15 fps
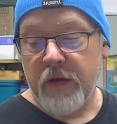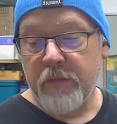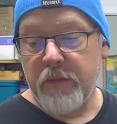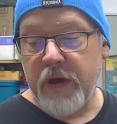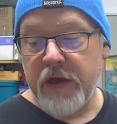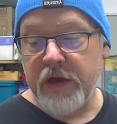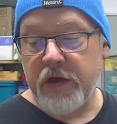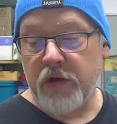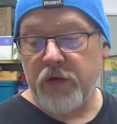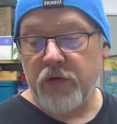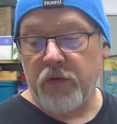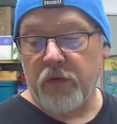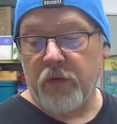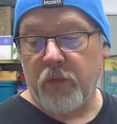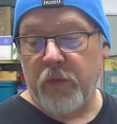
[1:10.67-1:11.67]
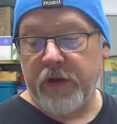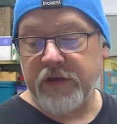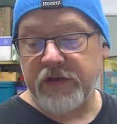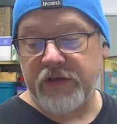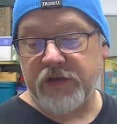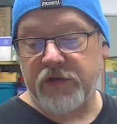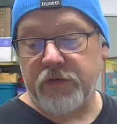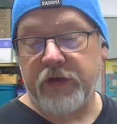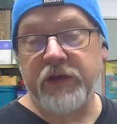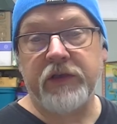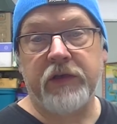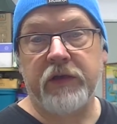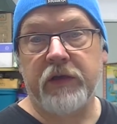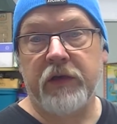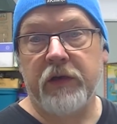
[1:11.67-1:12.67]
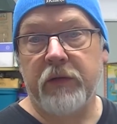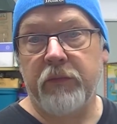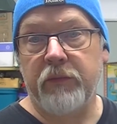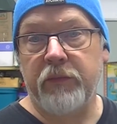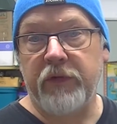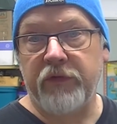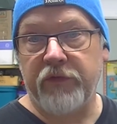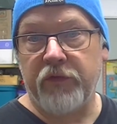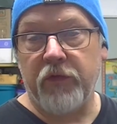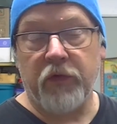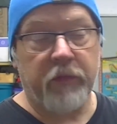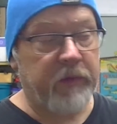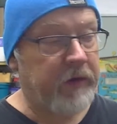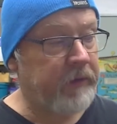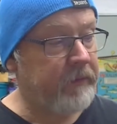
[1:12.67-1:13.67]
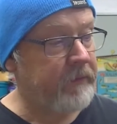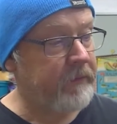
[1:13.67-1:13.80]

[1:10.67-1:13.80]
Make your way straight before me.